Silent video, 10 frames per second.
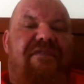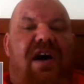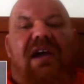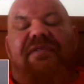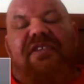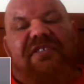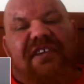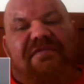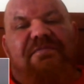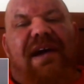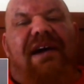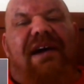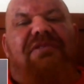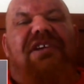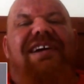£5 to
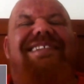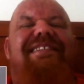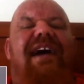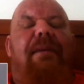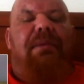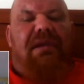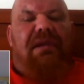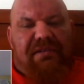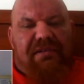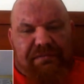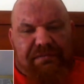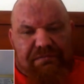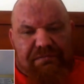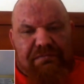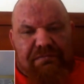£7 a tablet.
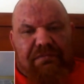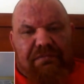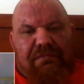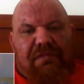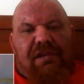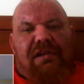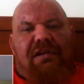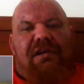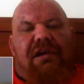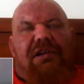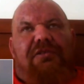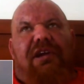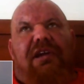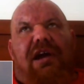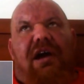Wow. And you
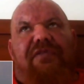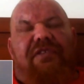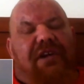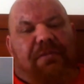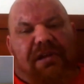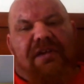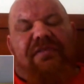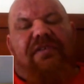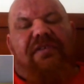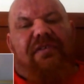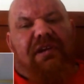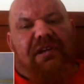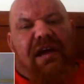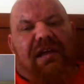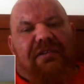take half a tablet every 3
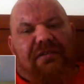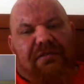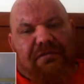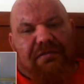days.